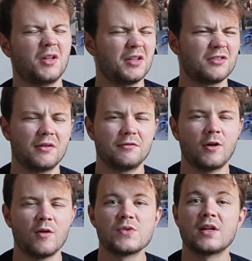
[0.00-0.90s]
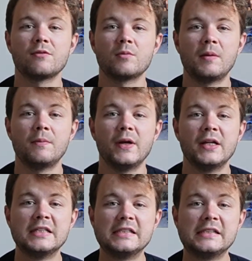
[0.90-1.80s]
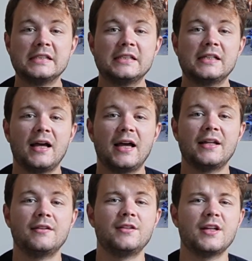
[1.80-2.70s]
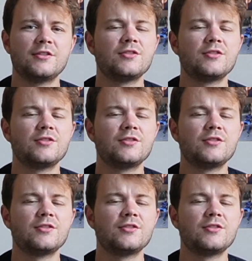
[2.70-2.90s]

I think it's around 5% from memory. And yeah,